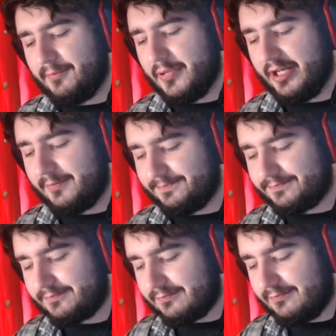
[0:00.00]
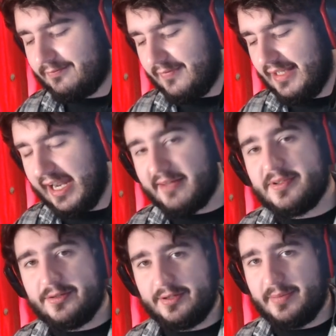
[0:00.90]
But I have
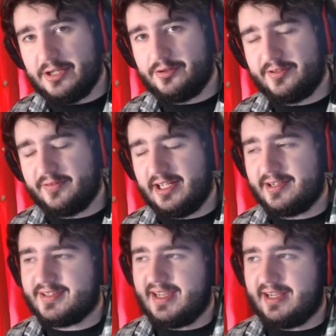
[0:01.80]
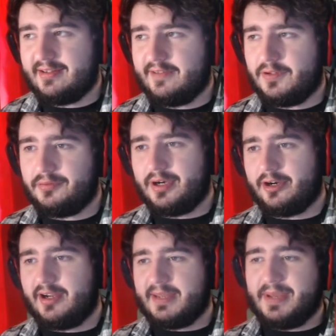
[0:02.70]
been doing the Patreon vlogs, and if you
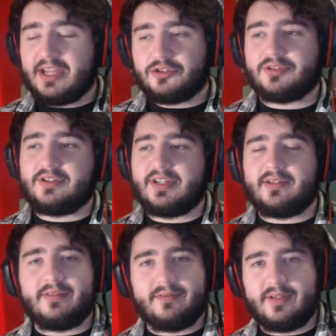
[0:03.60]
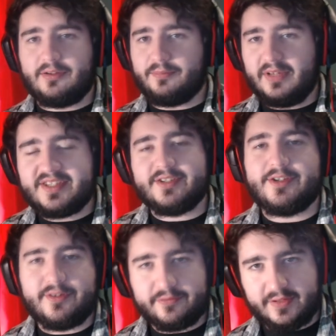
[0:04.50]
are a patron and you listen
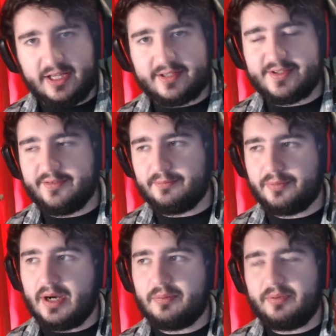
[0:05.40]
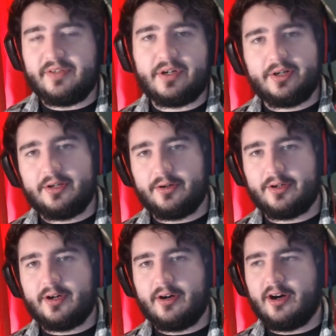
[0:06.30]
to the vlogs, you probably have already
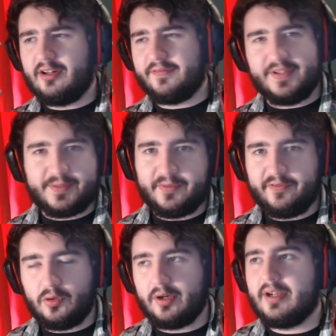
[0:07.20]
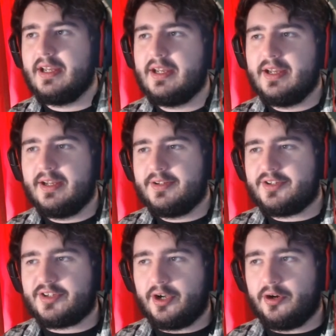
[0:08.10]
heard all of this before.
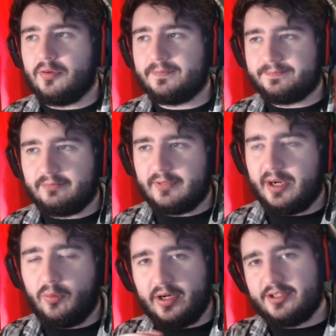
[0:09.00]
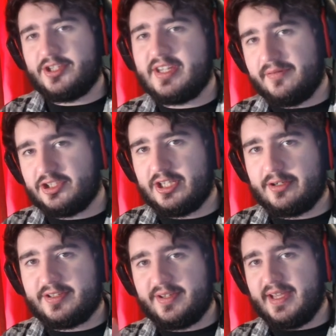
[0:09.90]
So I want to just give a shout
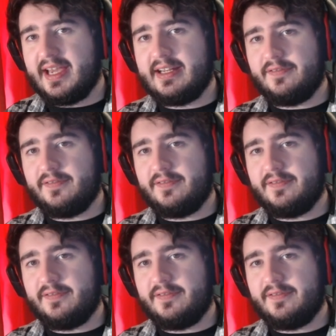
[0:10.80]
out to that.